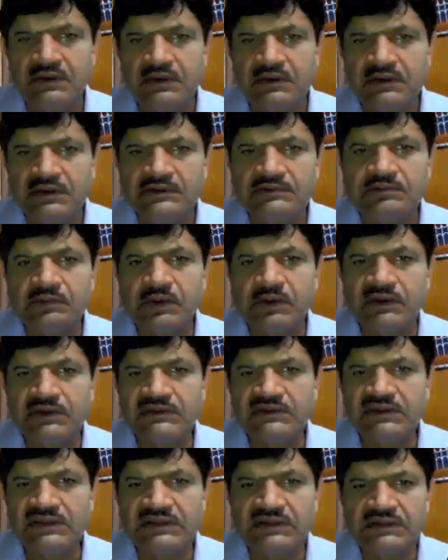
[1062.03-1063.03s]
the smaller
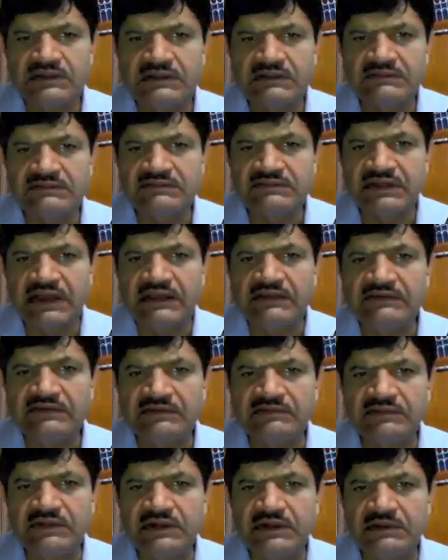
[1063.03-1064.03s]
the size
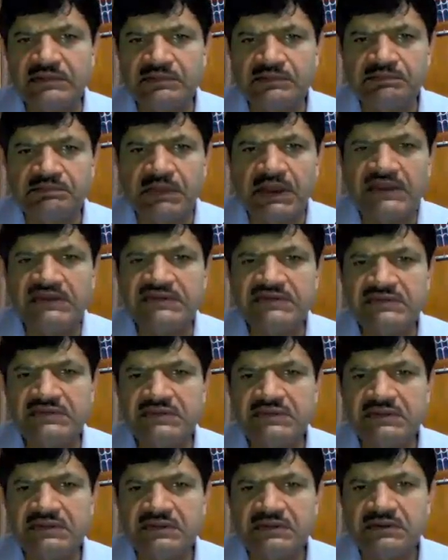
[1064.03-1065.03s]
of the mesh,
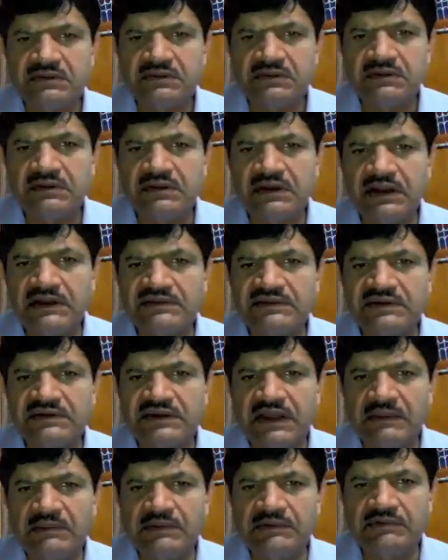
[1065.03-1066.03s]
larger
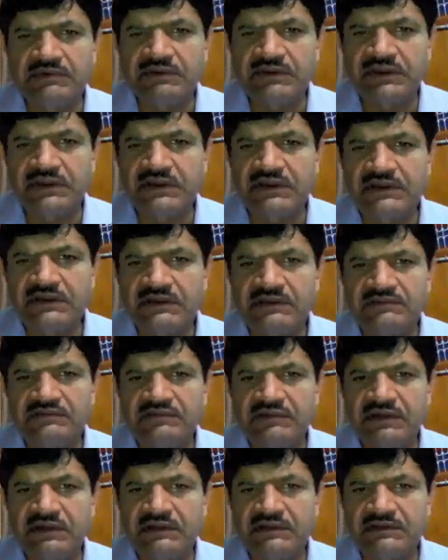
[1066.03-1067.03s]
time it will take.
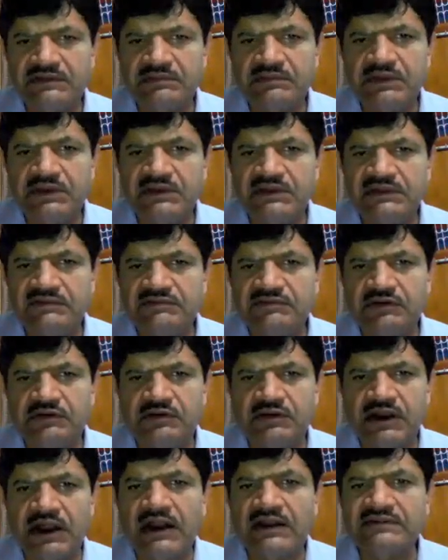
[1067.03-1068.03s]
Similarly, if your
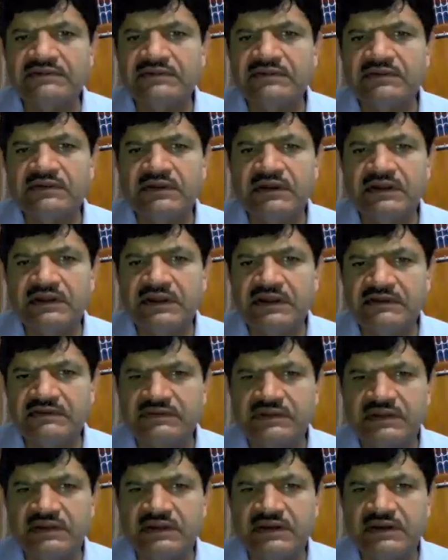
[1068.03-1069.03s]
large area is
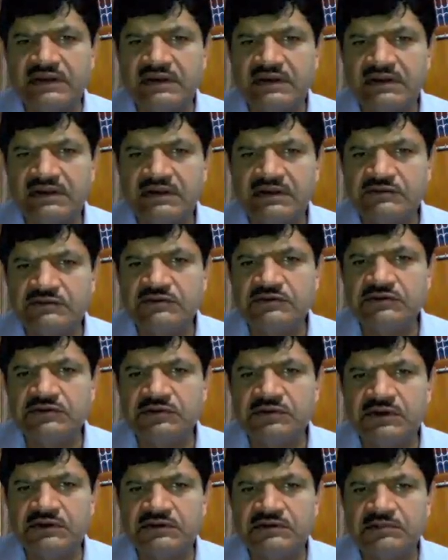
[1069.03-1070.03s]
there, so you
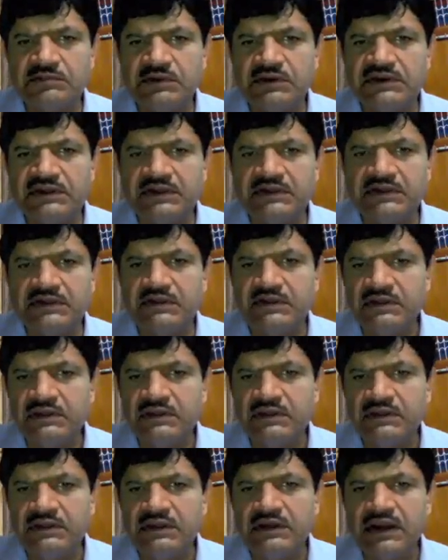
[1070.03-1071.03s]
are simulating
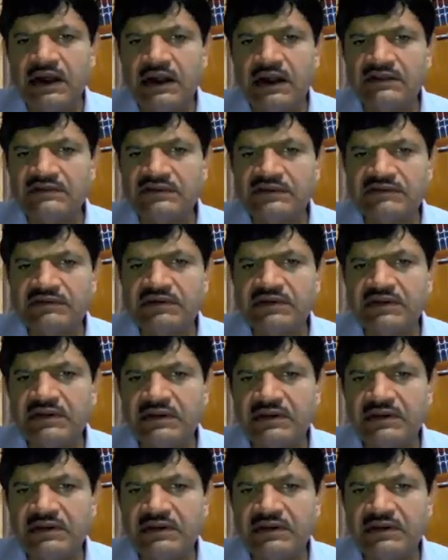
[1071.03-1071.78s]
a large river,